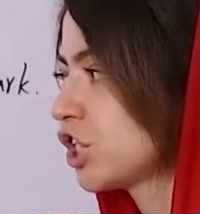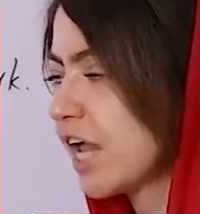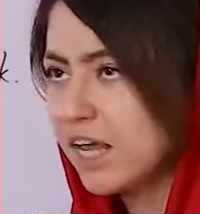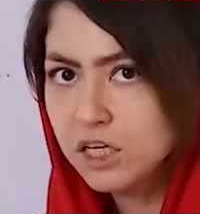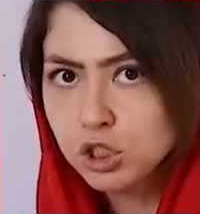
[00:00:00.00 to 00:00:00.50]

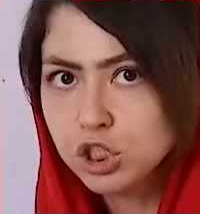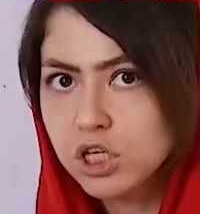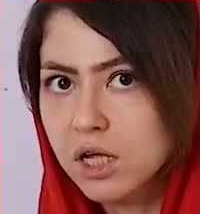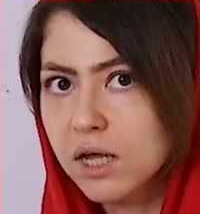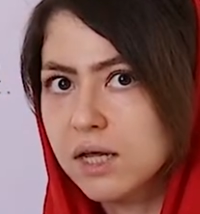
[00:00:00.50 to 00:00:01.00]

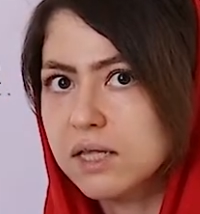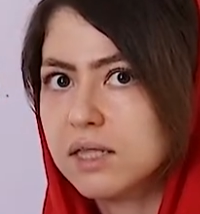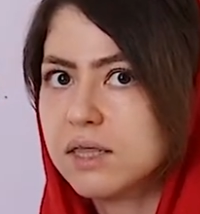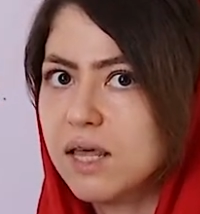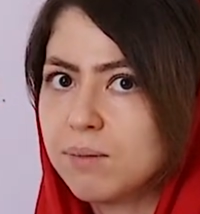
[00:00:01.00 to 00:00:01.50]
change
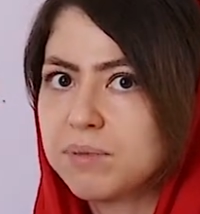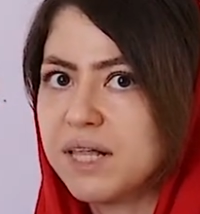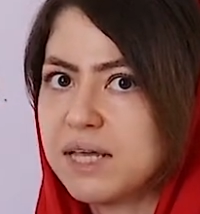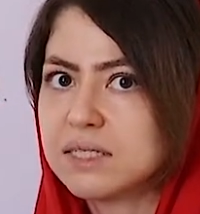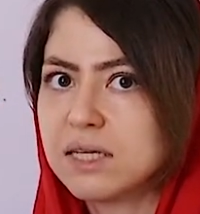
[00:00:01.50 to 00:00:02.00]
the
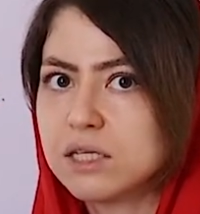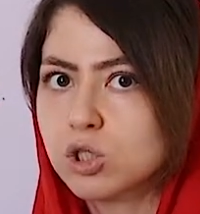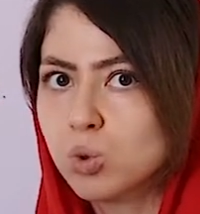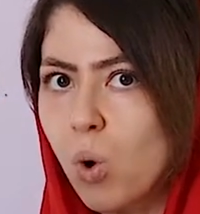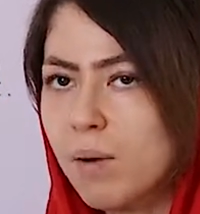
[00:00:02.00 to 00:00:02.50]
places,
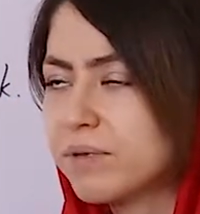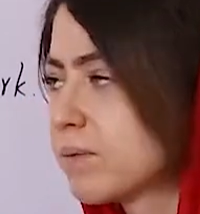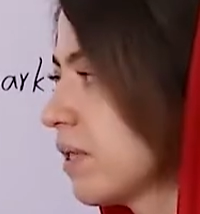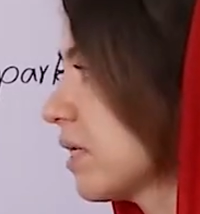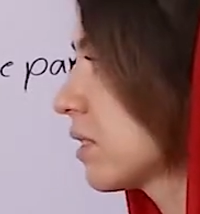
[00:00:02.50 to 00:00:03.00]
swap the
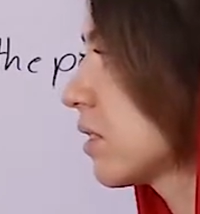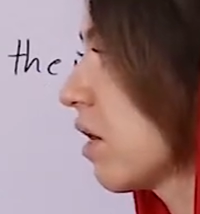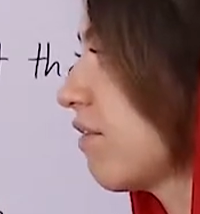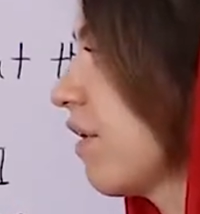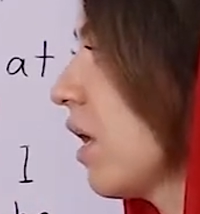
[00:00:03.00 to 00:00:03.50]
places
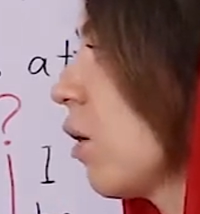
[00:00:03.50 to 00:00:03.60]
of